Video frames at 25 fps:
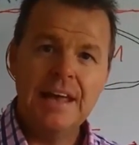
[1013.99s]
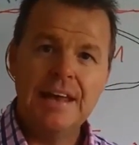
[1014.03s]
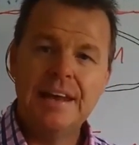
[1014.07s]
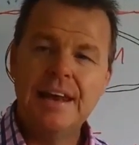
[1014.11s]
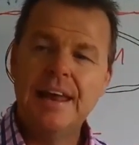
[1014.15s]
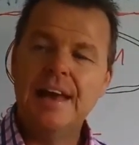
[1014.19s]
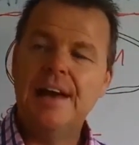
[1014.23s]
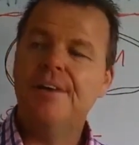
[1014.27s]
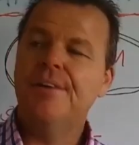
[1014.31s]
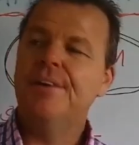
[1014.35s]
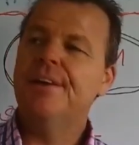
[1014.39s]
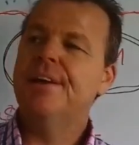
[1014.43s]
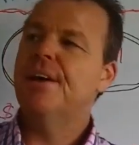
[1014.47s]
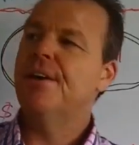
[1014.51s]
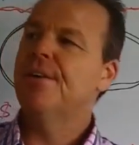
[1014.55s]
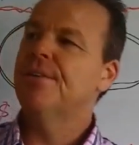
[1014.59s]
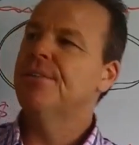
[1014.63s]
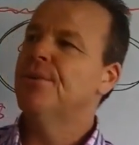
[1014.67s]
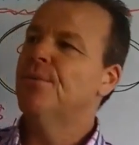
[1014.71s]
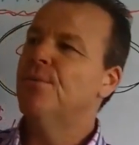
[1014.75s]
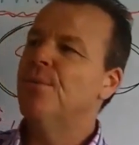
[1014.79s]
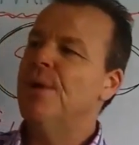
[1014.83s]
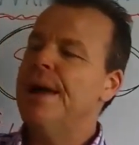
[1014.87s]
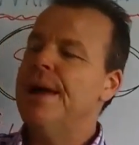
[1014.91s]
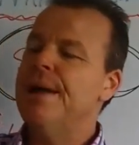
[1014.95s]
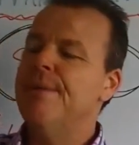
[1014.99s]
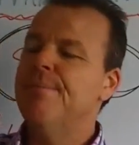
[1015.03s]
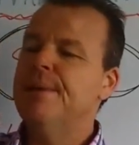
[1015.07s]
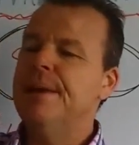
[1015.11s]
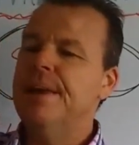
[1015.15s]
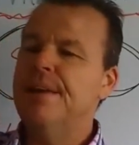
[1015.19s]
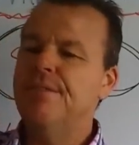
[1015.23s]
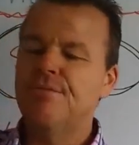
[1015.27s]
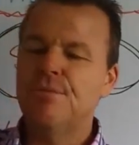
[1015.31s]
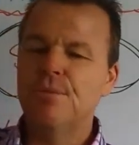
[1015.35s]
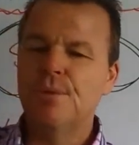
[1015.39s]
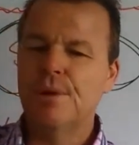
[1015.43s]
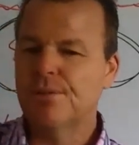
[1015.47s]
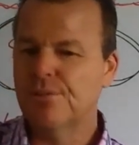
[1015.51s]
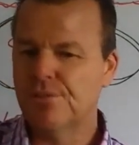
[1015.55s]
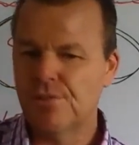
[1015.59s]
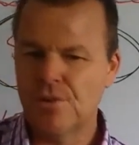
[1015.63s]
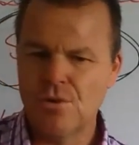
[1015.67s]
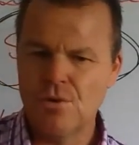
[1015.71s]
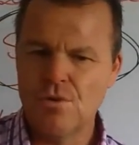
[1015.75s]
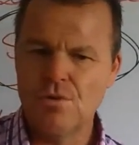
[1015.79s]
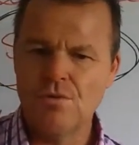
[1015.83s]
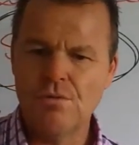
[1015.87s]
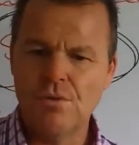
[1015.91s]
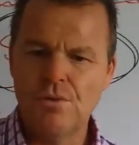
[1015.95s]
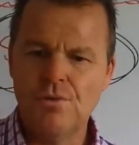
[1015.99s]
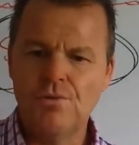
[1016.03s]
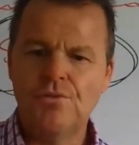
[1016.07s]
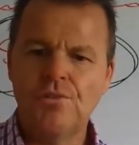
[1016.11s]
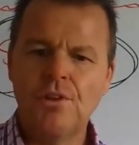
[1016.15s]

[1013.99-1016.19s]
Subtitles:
Now you go on the web and everyone's a guru.